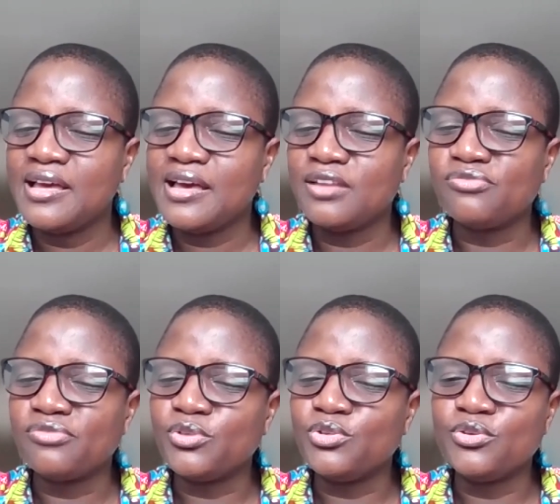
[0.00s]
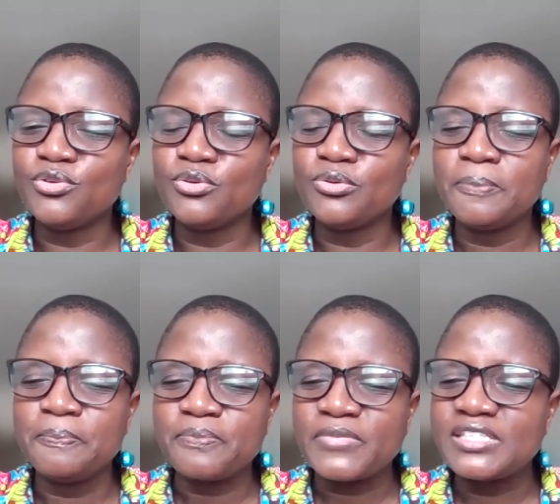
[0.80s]
And for you,
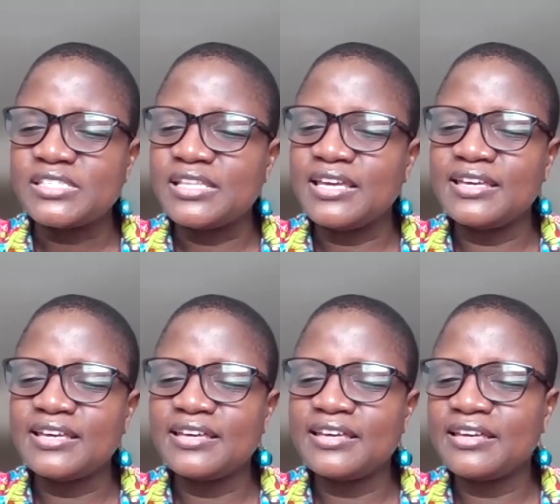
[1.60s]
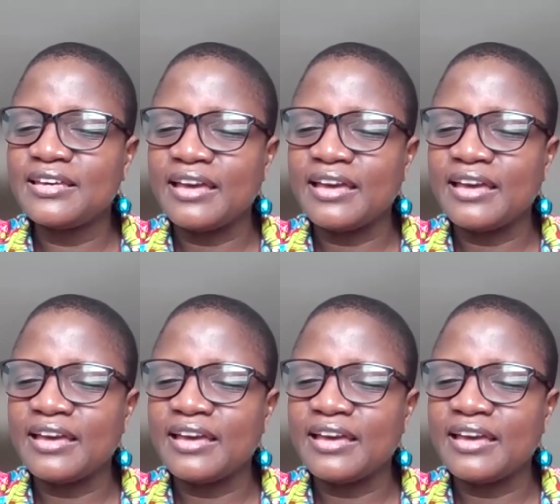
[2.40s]
staying